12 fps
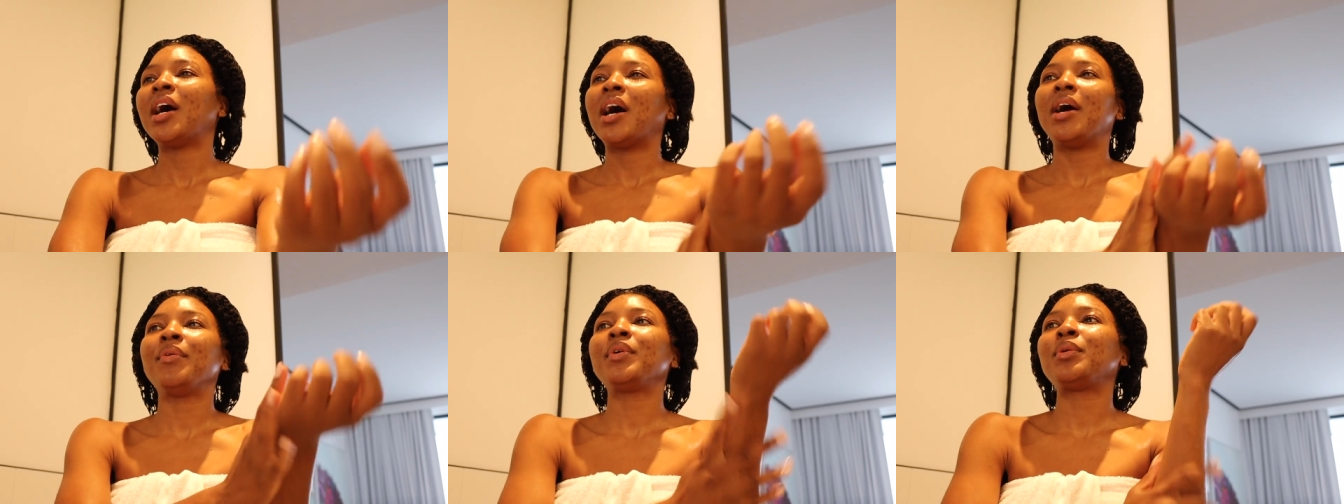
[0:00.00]
I
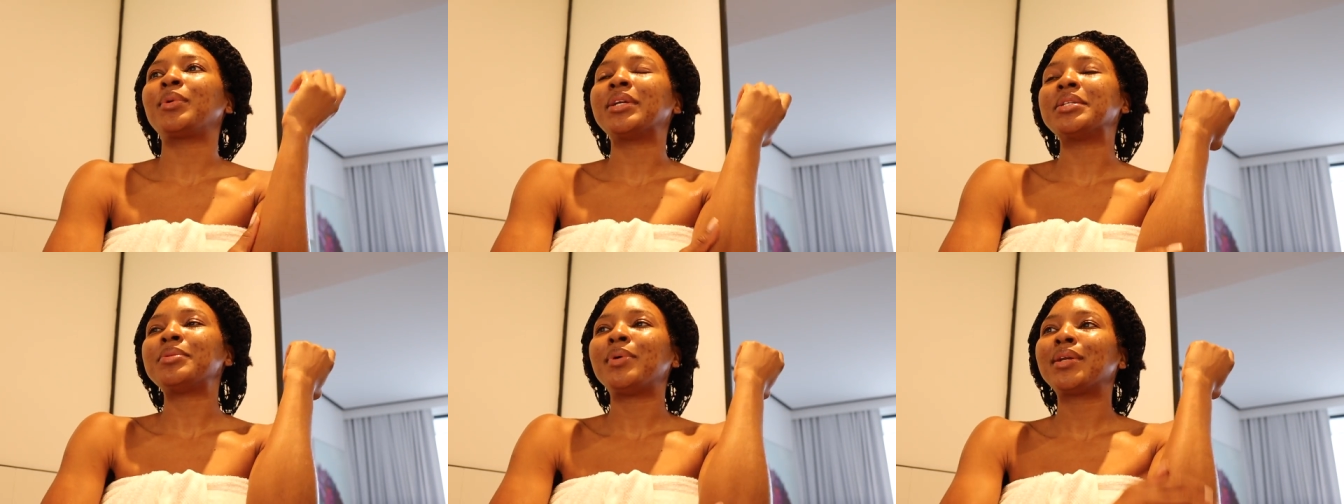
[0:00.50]
don't really want
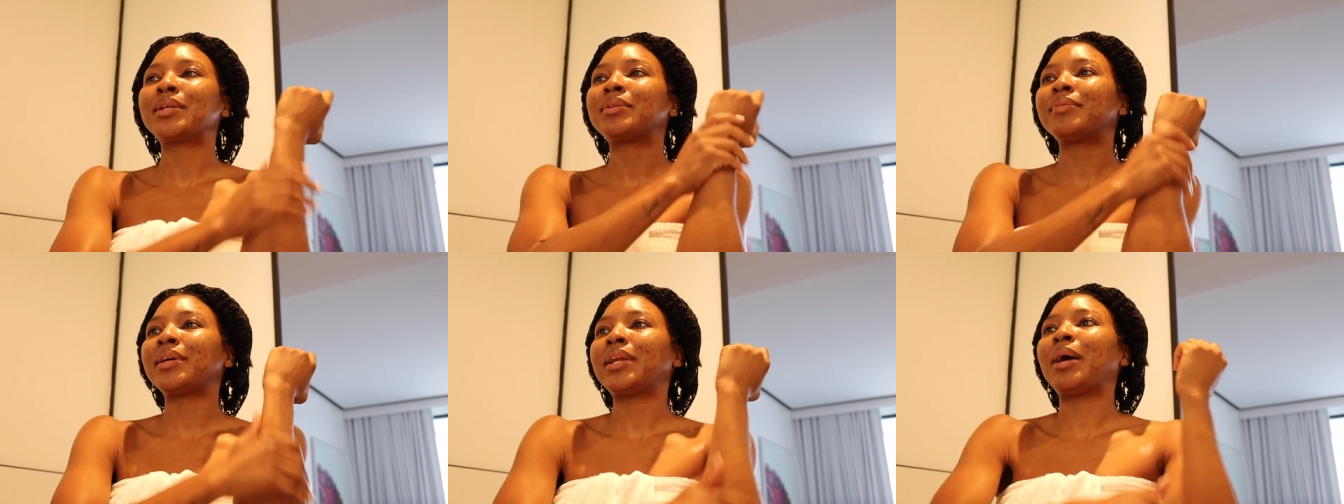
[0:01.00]
to smell
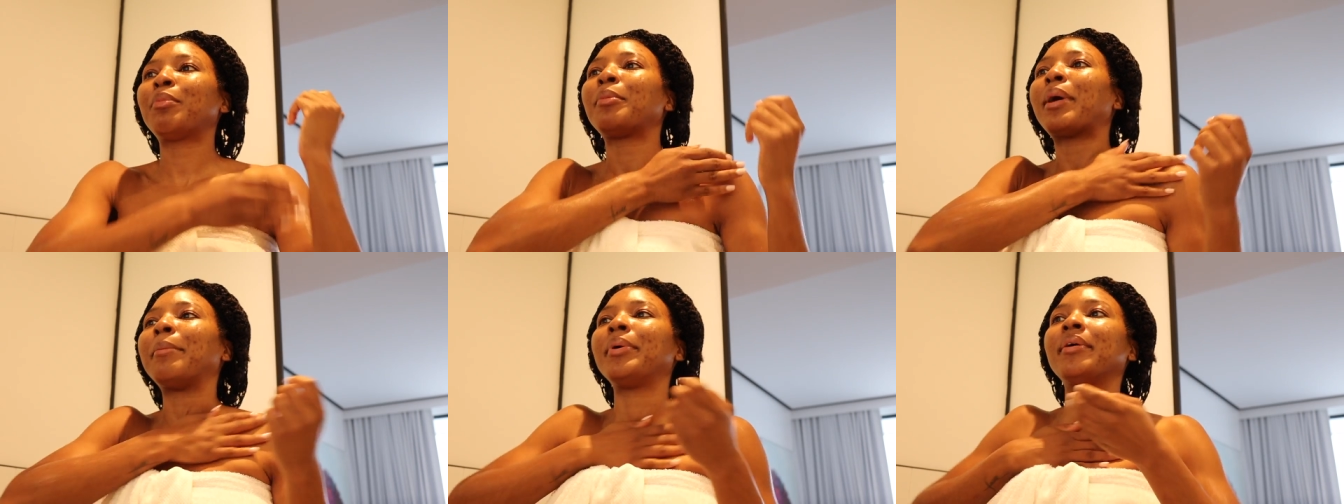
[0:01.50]
nothing right now. I'm on
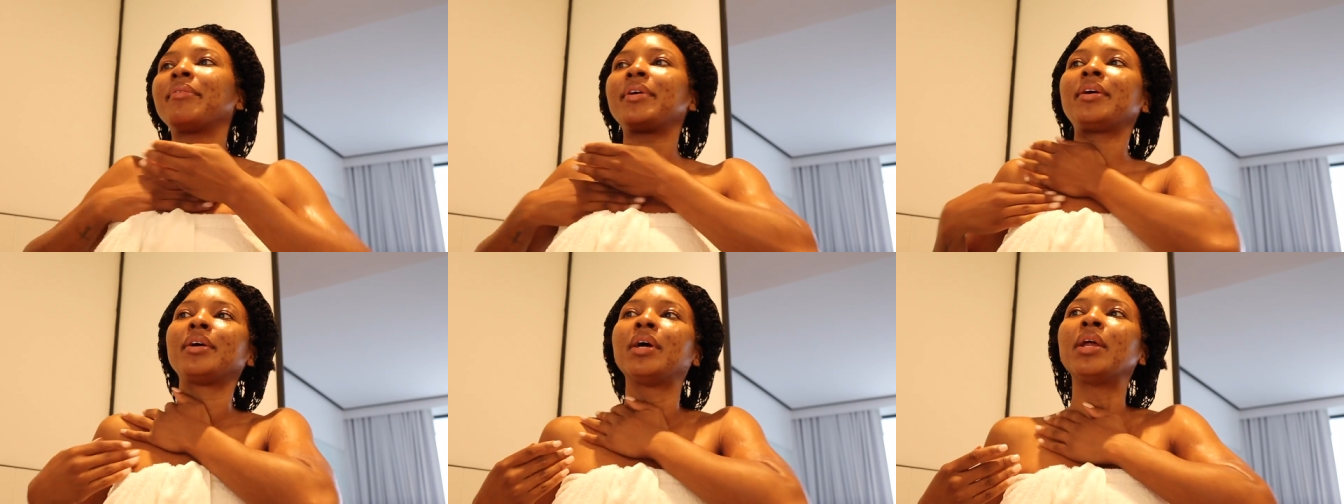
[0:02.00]
my
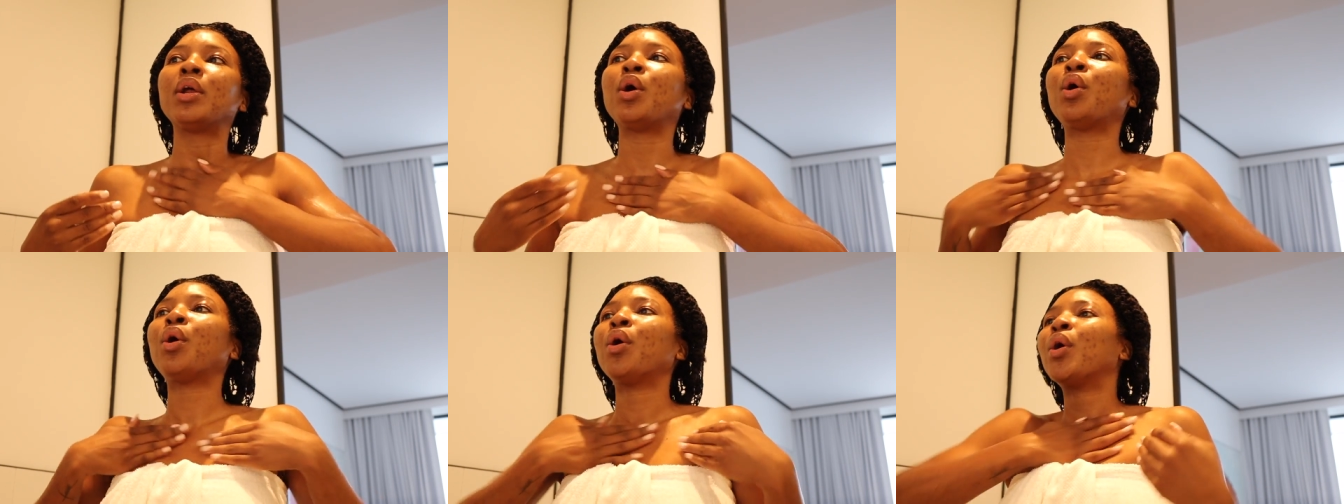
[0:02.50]
period.
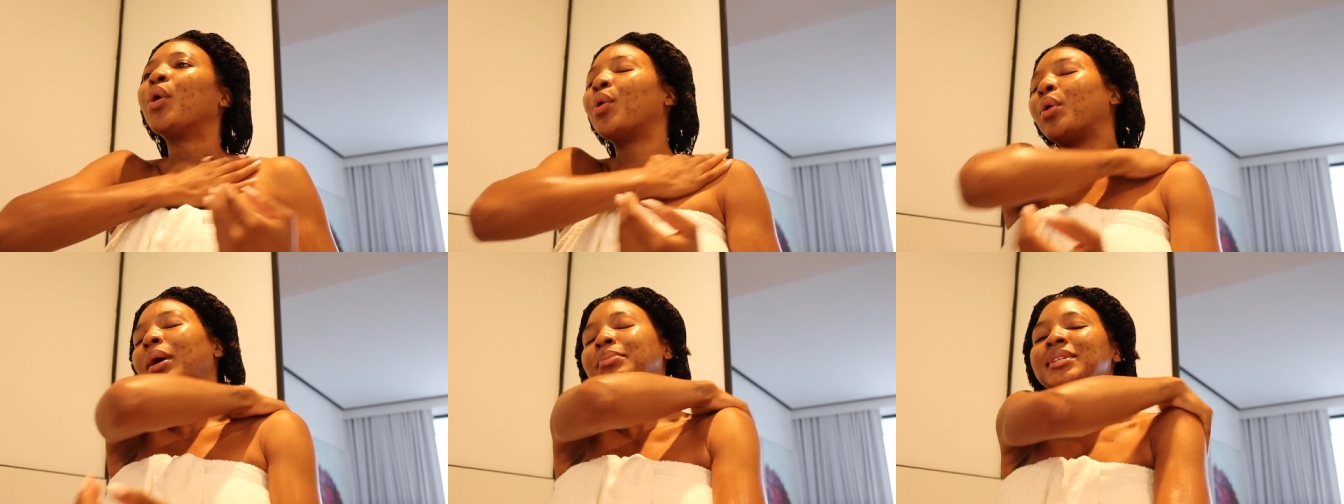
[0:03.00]

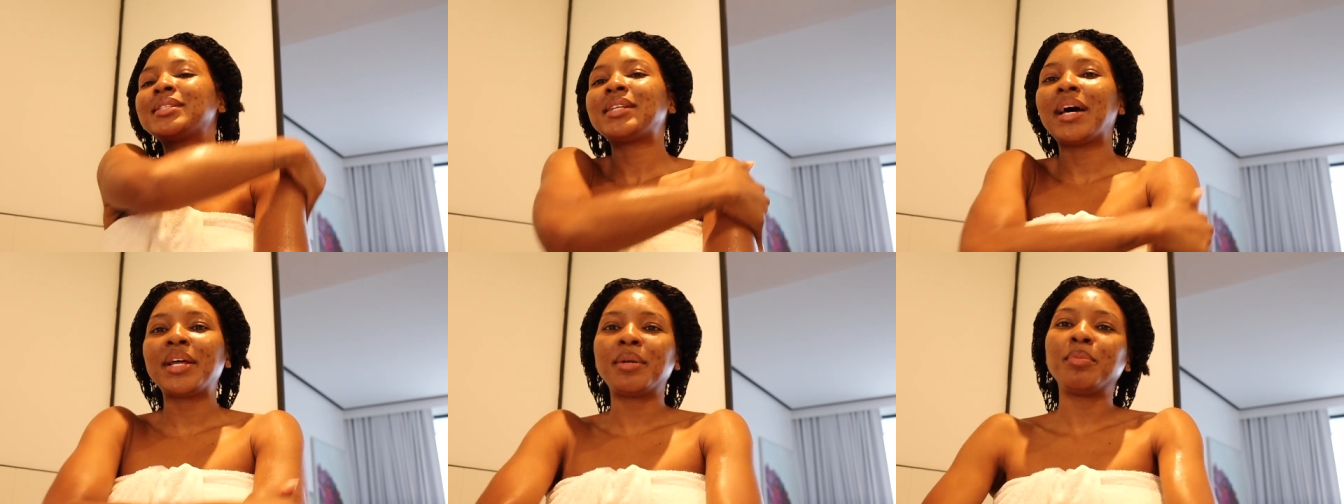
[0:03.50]
Or I'm just
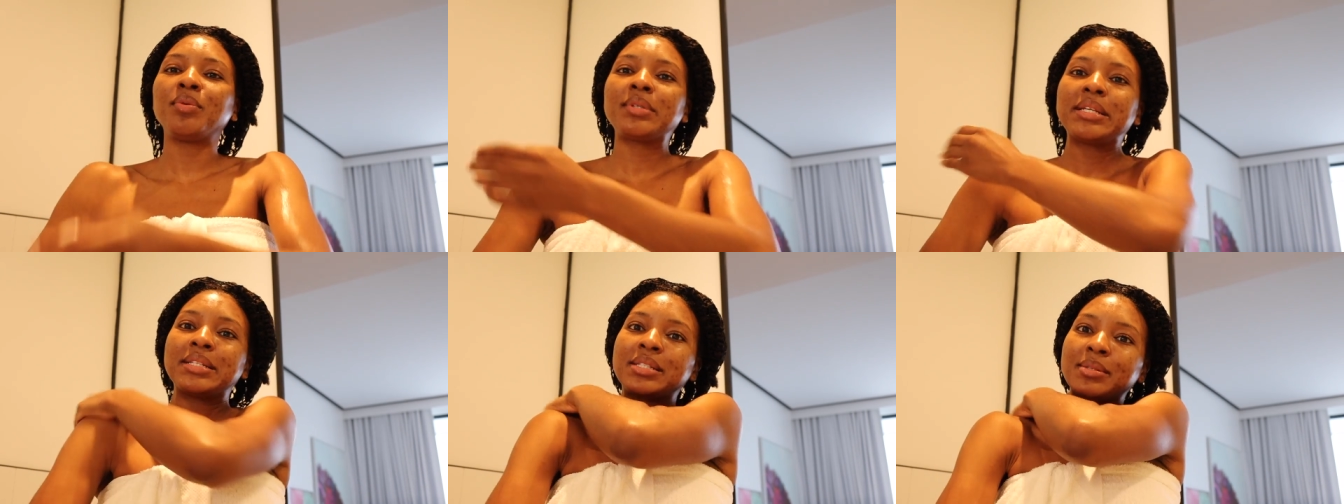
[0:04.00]
not in the mood
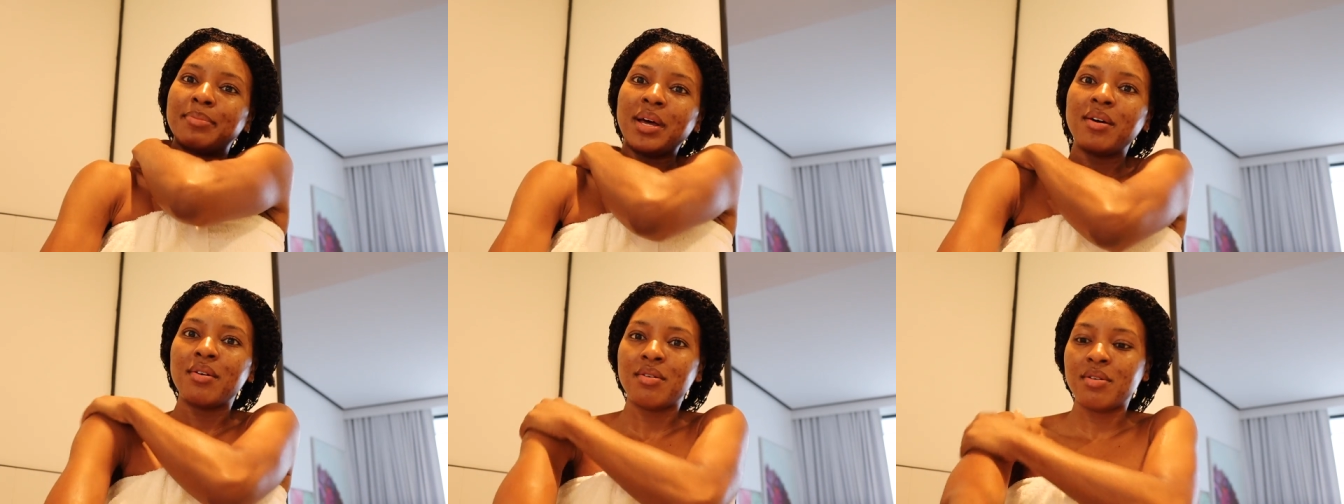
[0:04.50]
to
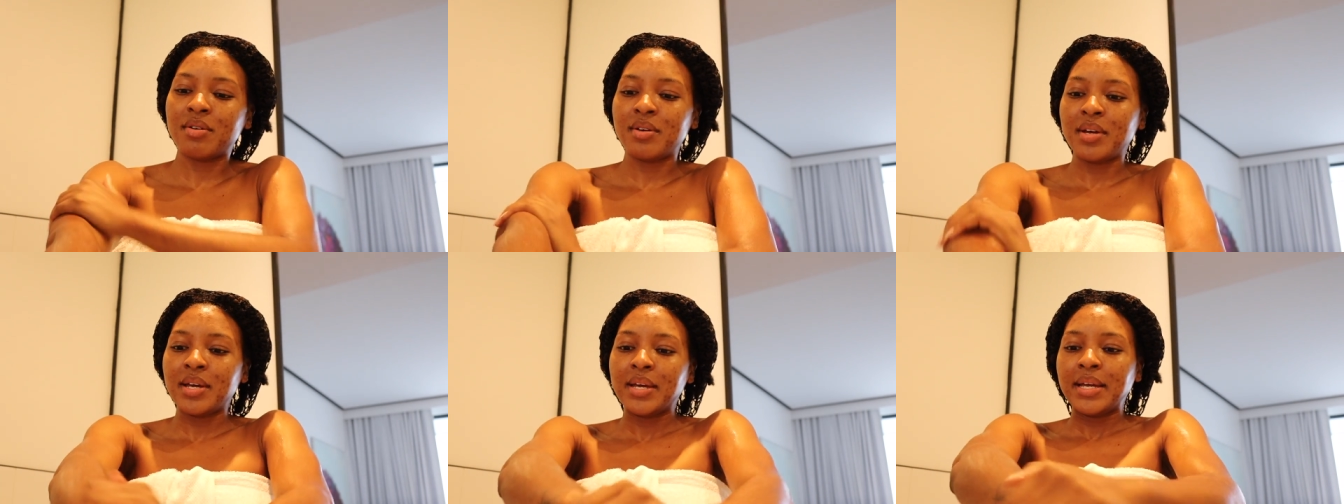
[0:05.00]
smell
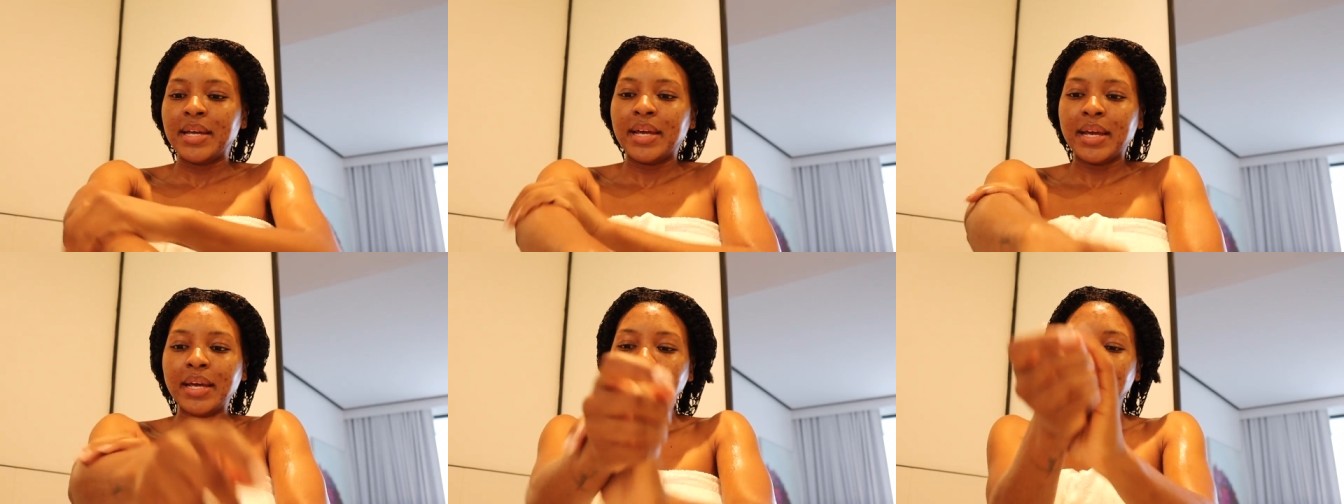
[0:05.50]

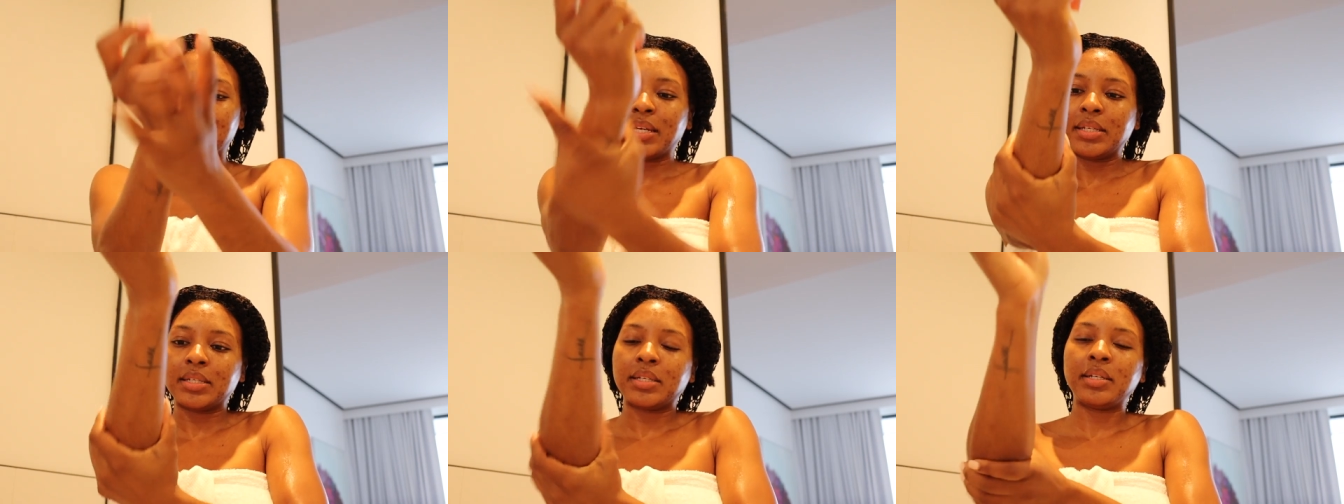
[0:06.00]

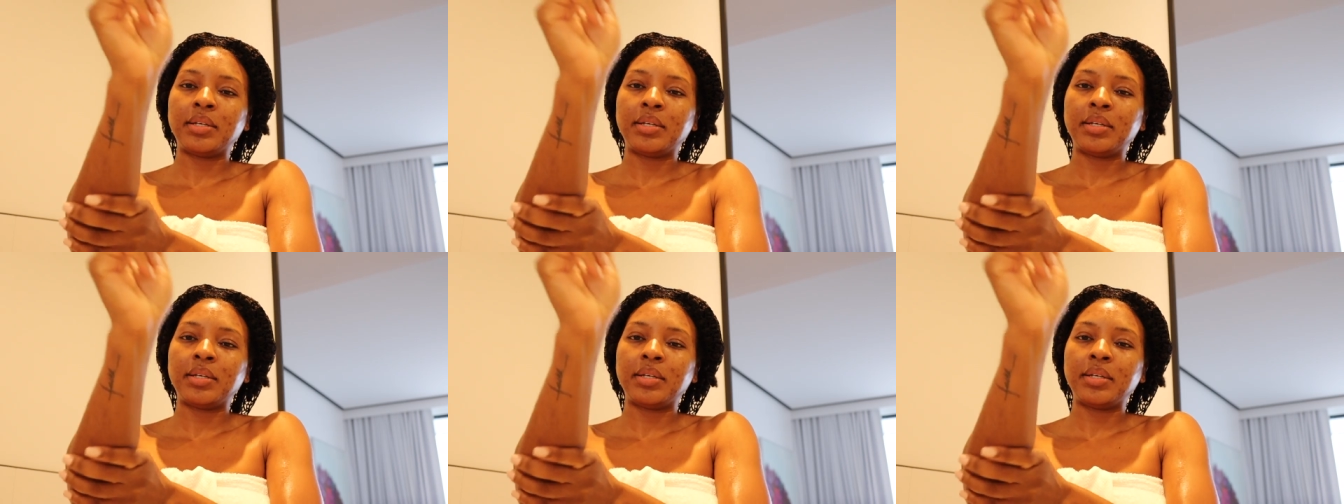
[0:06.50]
anything.